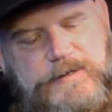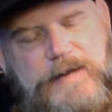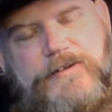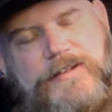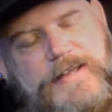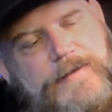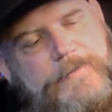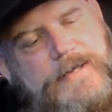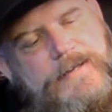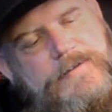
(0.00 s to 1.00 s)
Not only that,
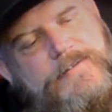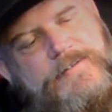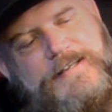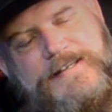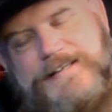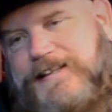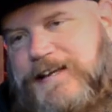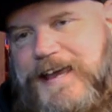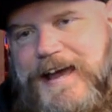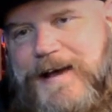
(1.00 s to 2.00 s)
man, the
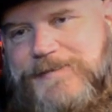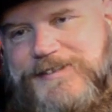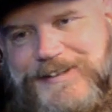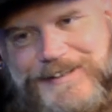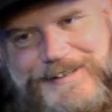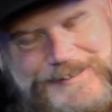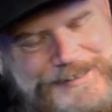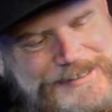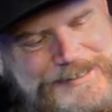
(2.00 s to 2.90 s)
caps on these are just